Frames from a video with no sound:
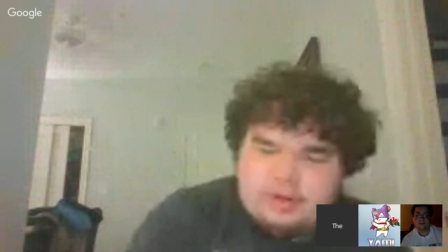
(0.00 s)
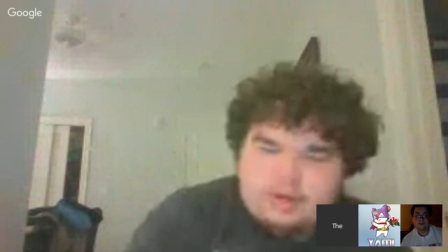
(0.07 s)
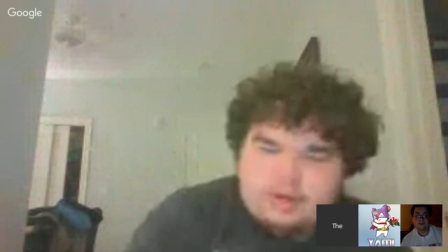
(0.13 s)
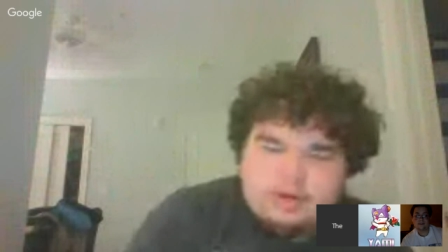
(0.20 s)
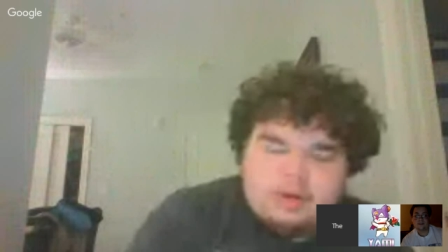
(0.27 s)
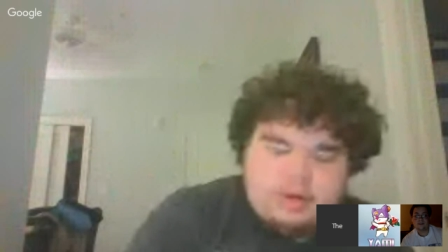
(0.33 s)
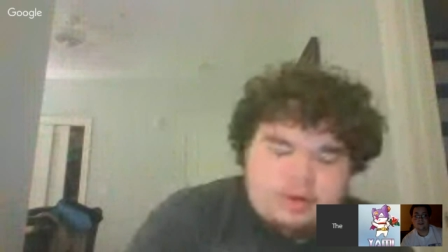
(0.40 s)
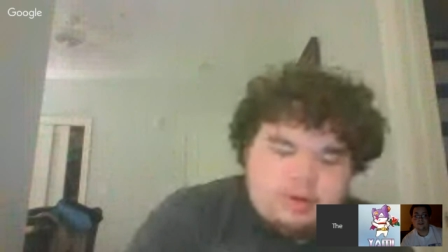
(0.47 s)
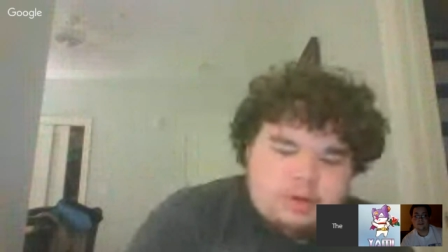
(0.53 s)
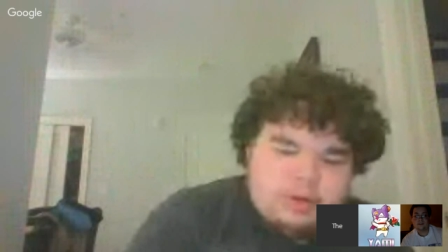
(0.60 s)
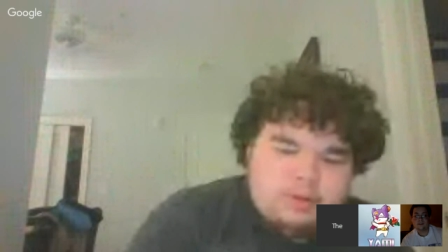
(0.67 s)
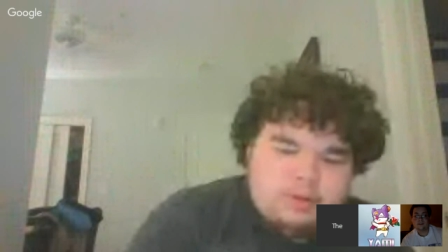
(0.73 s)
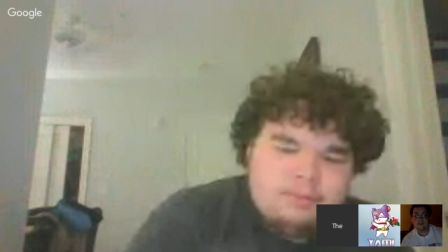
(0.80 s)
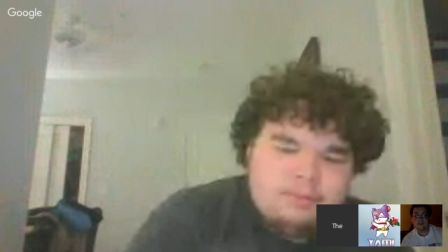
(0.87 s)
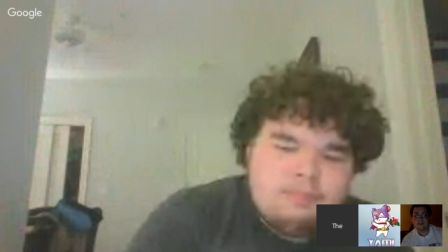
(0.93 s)
there
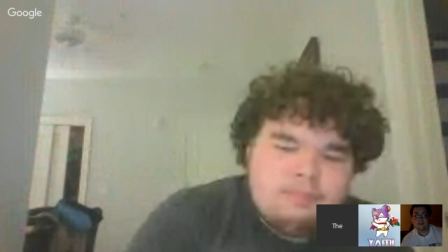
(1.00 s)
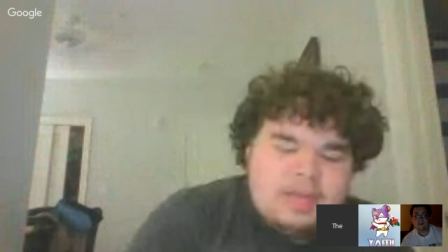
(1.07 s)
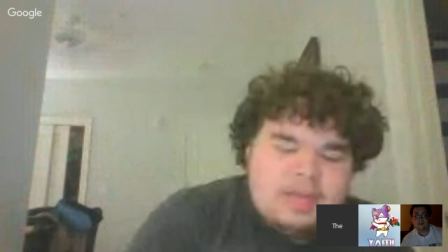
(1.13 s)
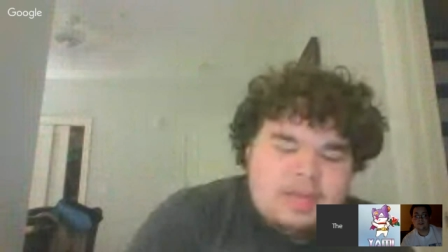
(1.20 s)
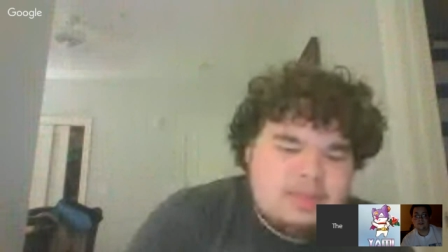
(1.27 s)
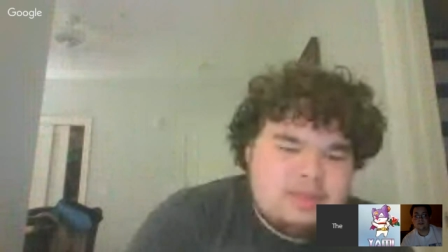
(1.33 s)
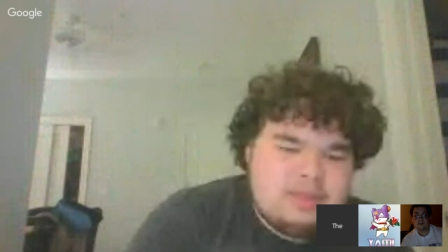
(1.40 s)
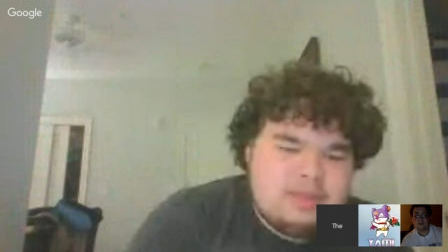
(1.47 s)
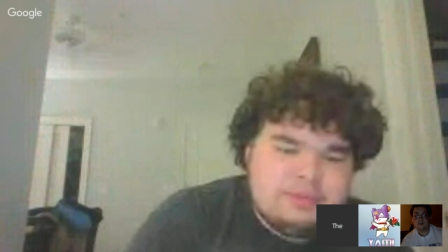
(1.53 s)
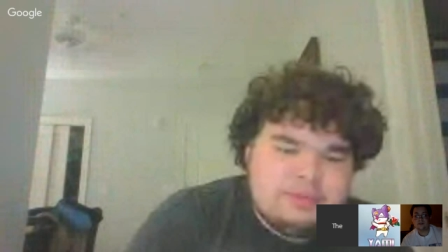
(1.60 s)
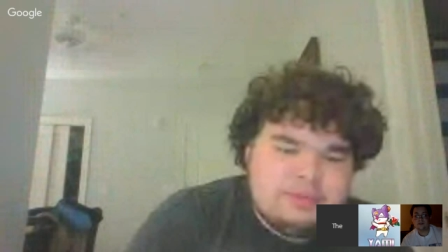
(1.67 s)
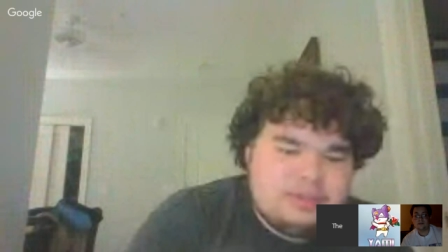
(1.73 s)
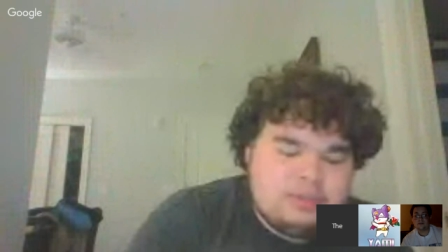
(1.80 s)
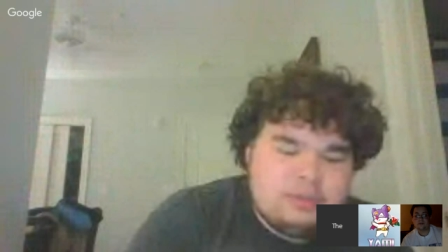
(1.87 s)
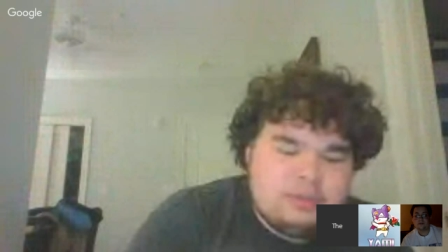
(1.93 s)
are many
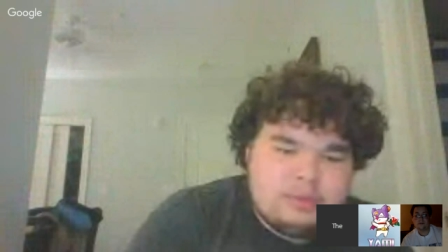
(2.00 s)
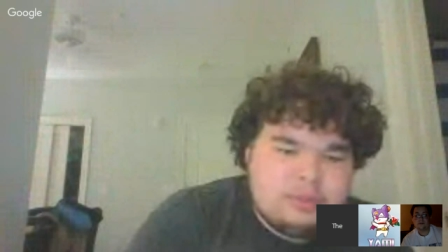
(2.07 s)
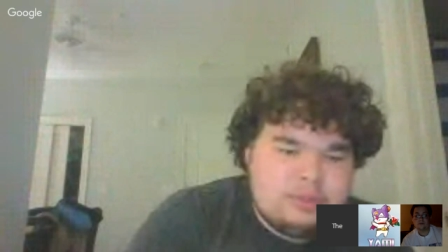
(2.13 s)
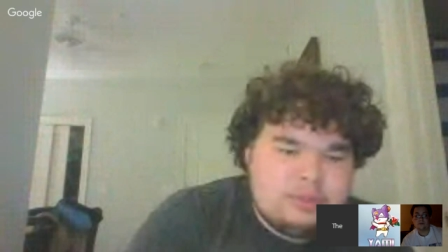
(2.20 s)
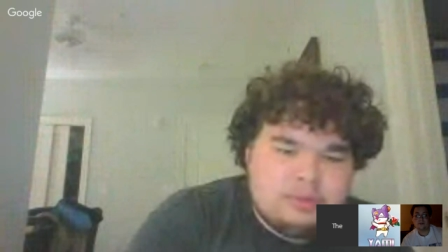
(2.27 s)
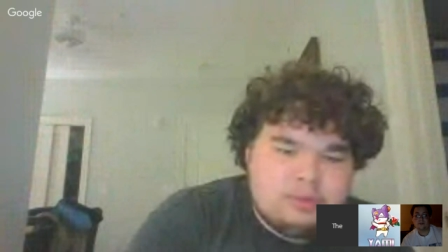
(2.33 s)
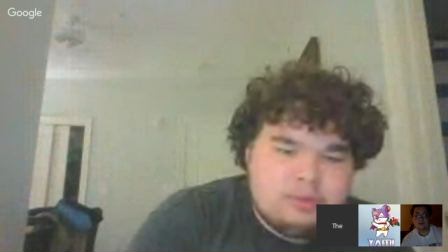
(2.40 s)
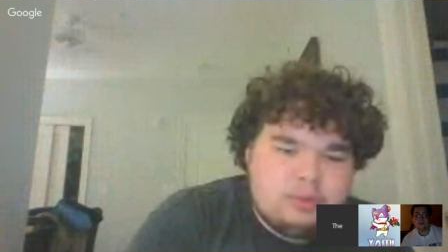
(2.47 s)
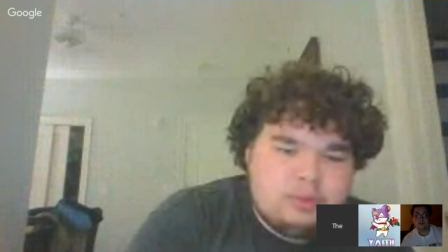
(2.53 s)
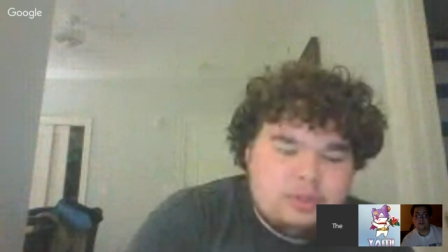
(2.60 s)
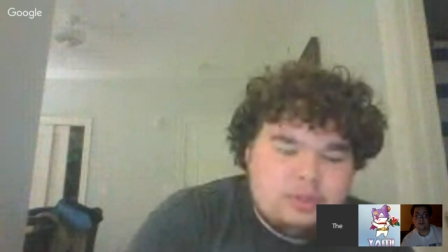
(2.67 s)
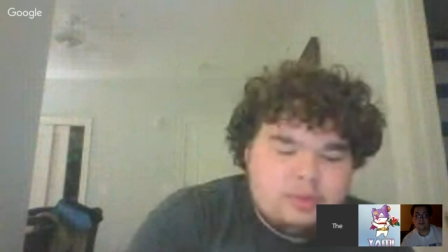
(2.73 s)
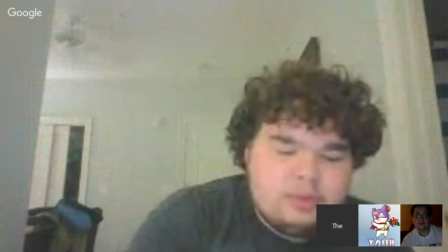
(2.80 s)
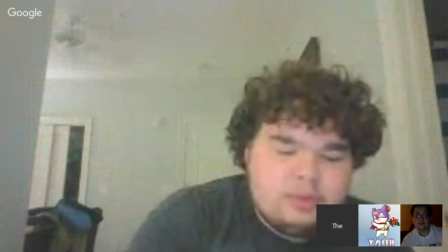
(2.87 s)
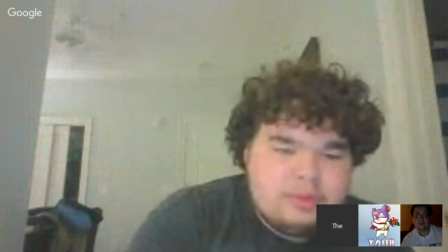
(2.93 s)
things that you can
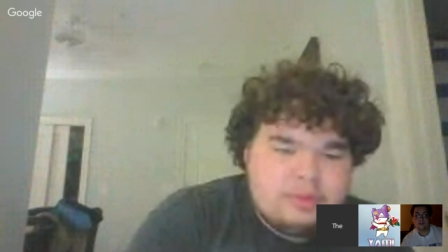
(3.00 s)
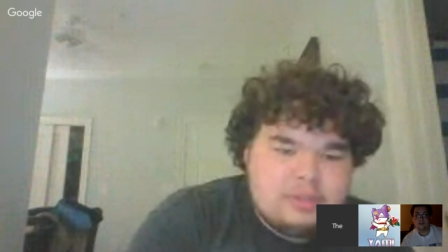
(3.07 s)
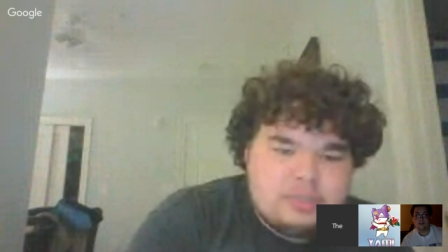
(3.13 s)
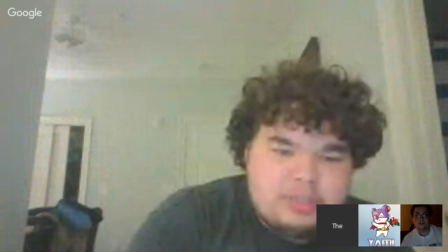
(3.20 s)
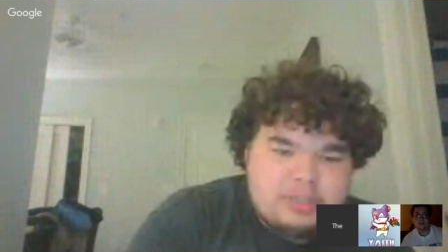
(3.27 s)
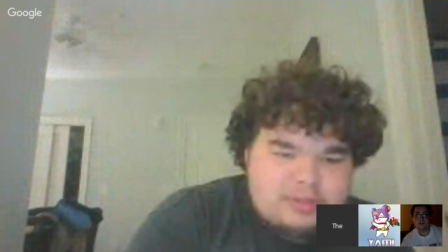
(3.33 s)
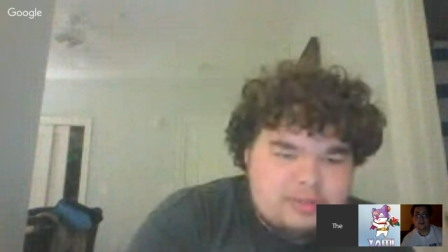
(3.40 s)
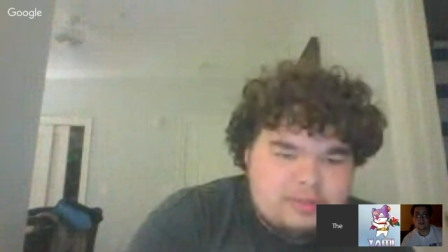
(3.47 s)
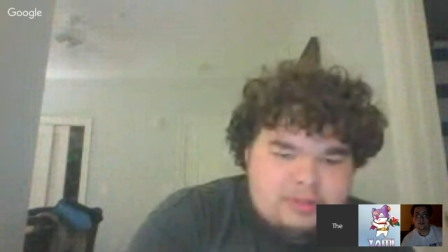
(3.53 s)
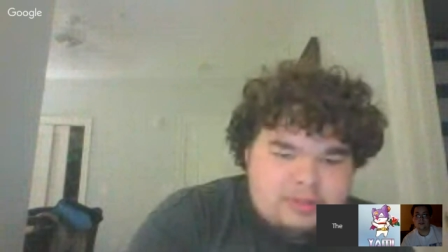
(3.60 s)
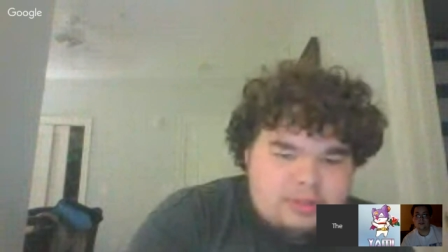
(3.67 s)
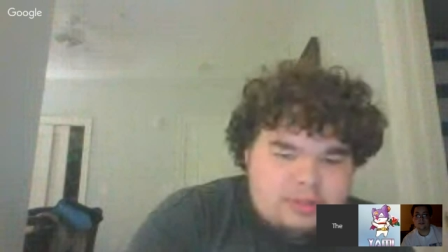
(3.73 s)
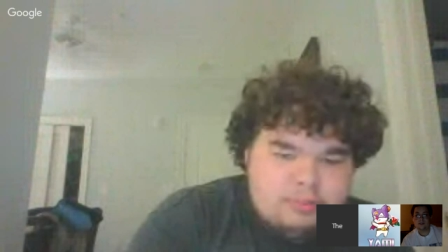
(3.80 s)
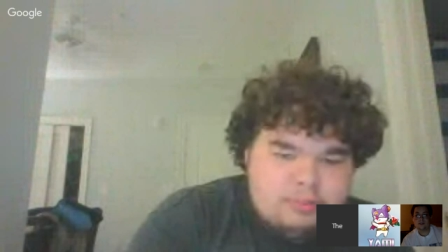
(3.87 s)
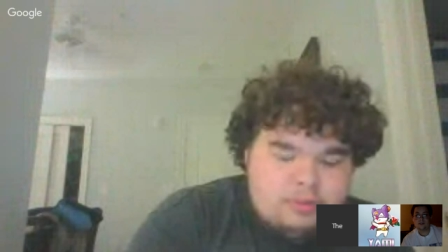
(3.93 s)
do with the
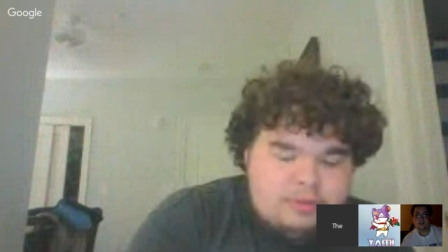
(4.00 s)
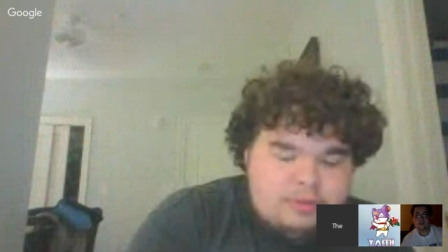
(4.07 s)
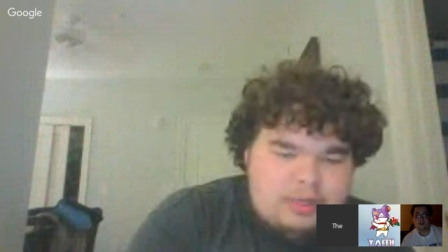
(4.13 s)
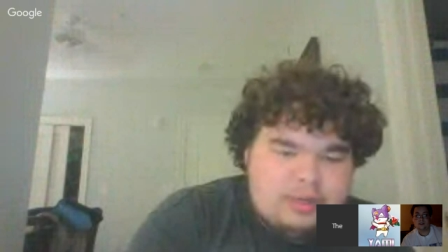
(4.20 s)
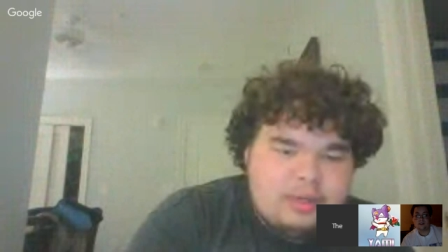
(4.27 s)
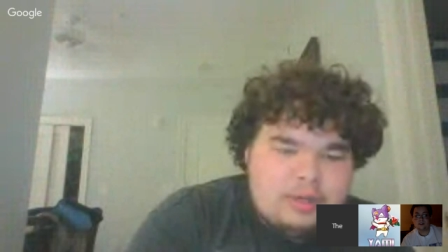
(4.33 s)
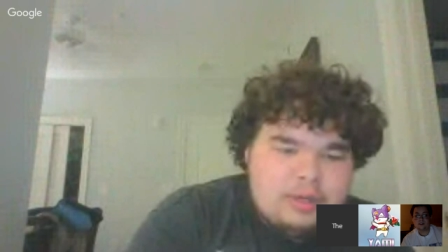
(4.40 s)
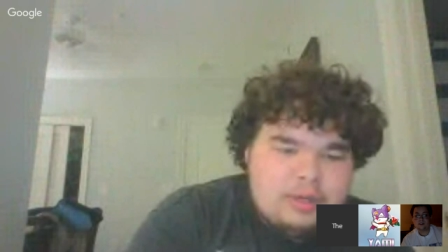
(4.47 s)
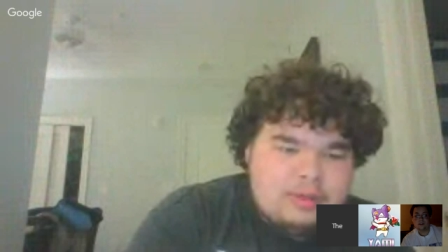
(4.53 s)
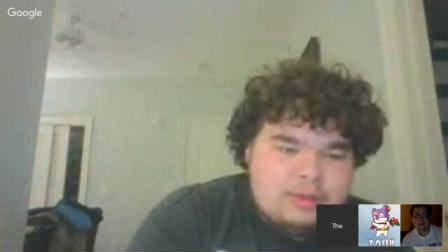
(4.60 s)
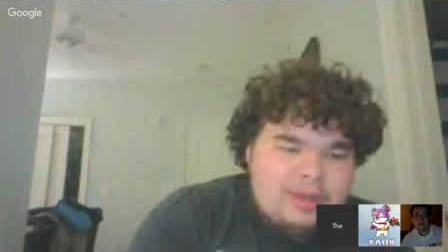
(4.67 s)
Justice League movie